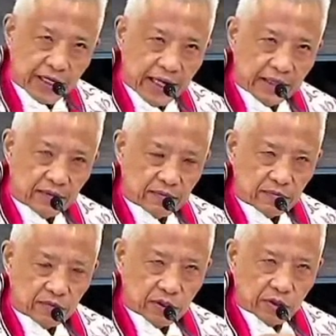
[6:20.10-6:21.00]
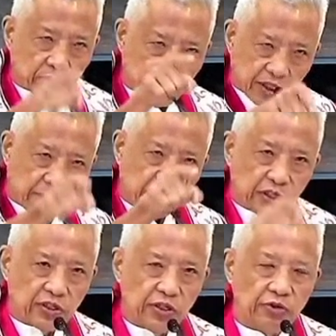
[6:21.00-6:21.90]
by God to
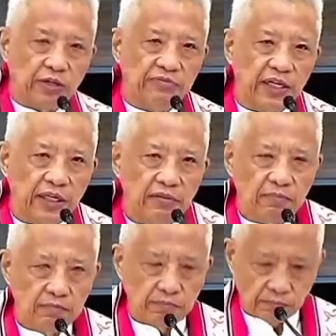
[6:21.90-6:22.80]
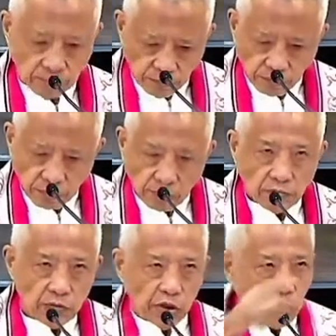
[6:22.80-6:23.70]
establish a new covenant.
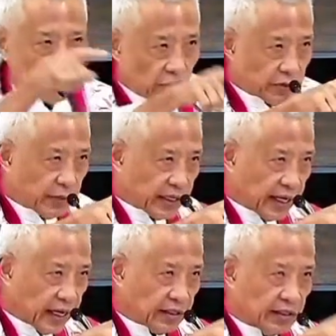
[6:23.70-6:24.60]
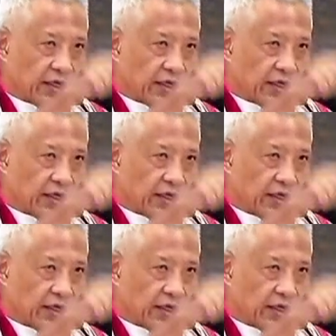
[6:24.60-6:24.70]
You're called by God